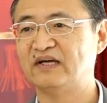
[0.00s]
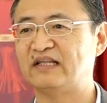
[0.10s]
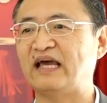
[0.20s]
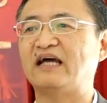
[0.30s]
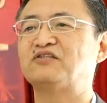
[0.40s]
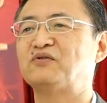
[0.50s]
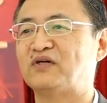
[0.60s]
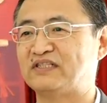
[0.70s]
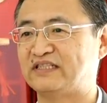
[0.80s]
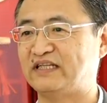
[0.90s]
The
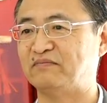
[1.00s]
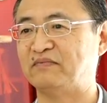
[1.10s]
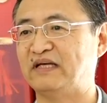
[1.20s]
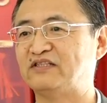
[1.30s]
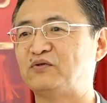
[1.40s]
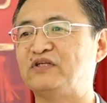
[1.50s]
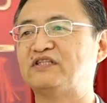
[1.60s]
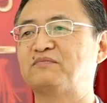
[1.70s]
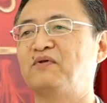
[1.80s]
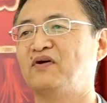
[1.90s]
astronaut theme is to
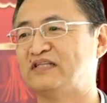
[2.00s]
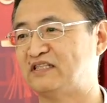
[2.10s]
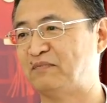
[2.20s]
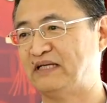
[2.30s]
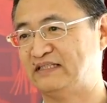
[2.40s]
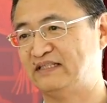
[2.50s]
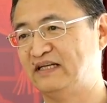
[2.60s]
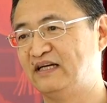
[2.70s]
explore the space